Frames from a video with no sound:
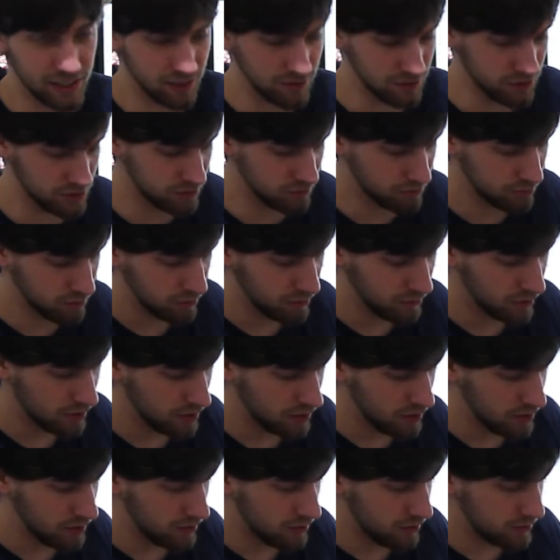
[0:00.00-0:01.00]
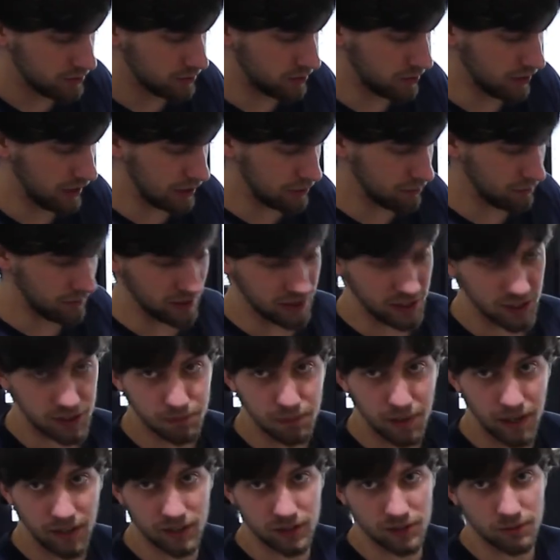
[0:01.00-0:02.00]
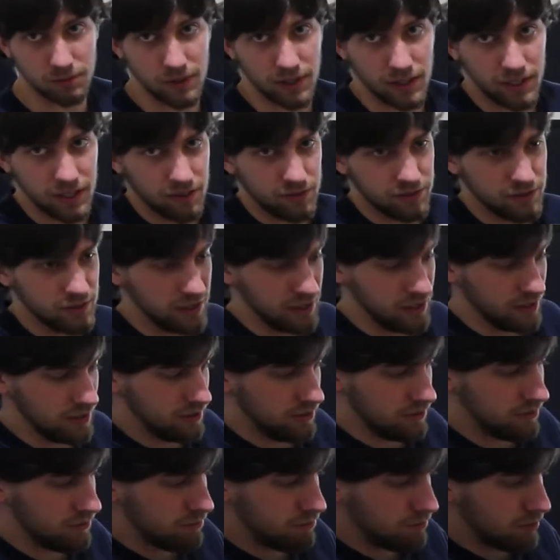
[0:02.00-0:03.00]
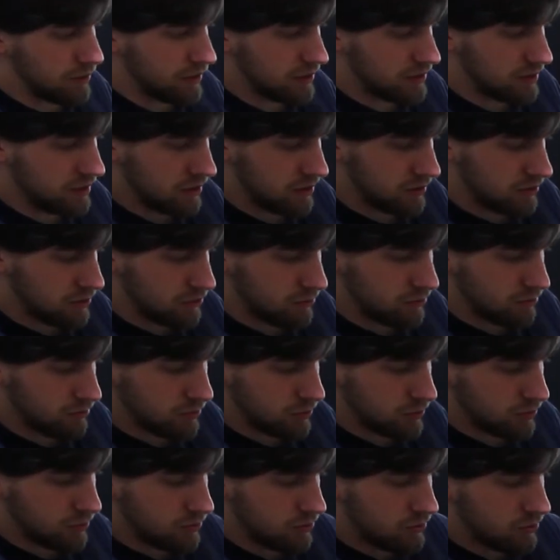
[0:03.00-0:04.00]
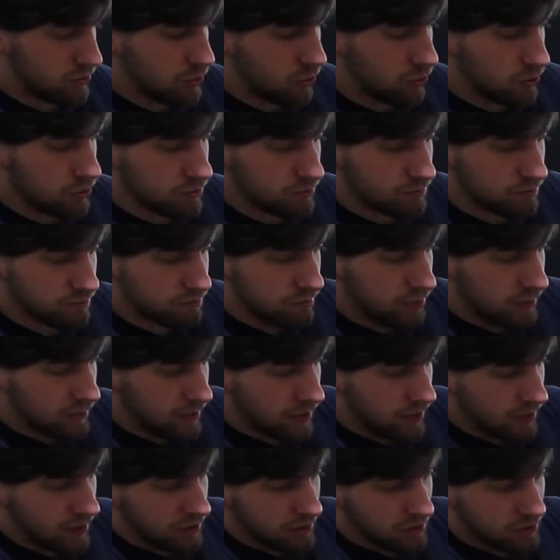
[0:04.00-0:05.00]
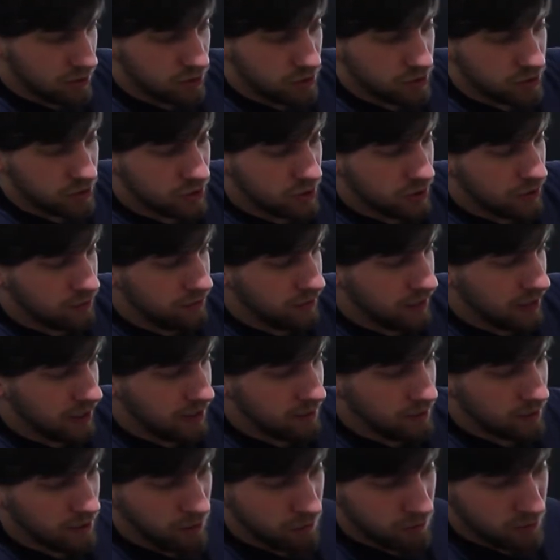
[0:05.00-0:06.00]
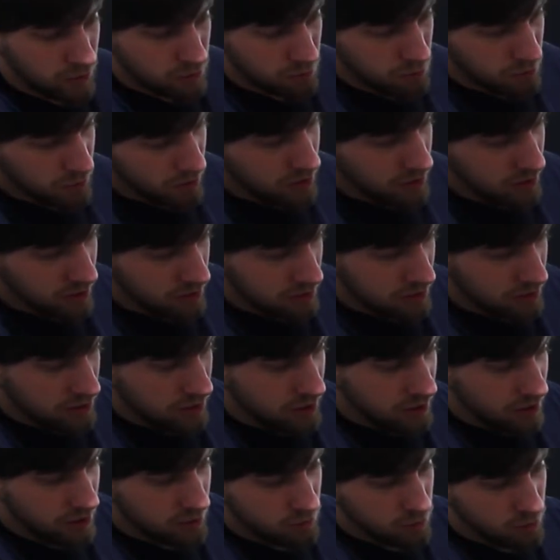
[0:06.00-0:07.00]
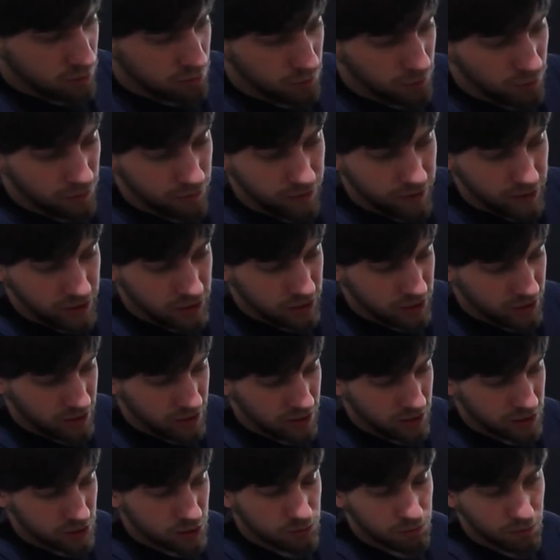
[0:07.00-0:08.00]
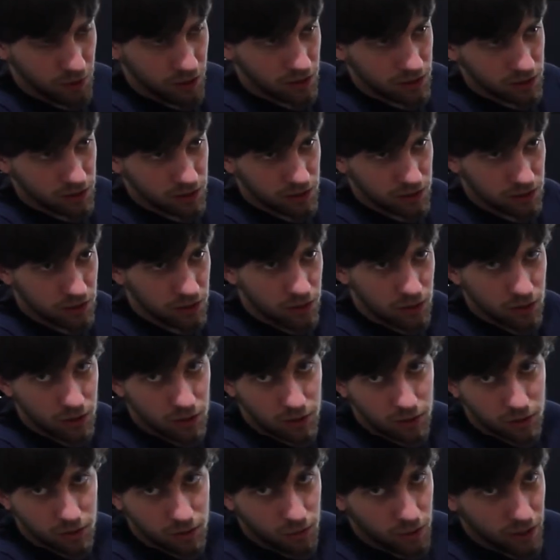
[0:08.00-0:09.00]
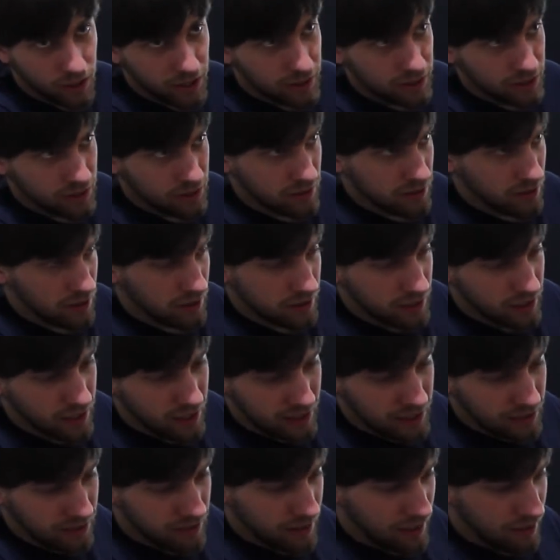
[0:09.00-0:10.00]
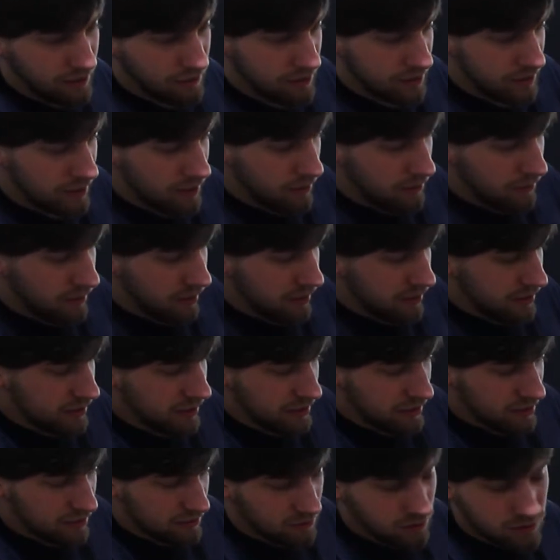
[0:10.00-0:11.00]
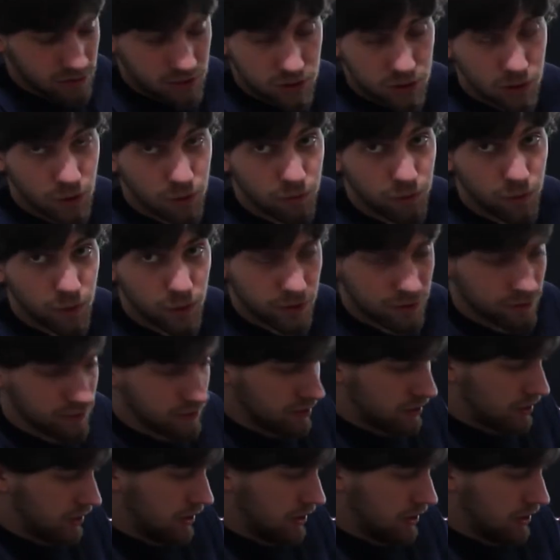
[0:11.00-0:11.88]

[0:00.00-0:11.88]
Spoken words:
else. So that's what this power supply comes in. Plus it's gold certified, another one's bronze. This one's more efficient, smaller, quieter, not that I hear that one anyway, and so forth.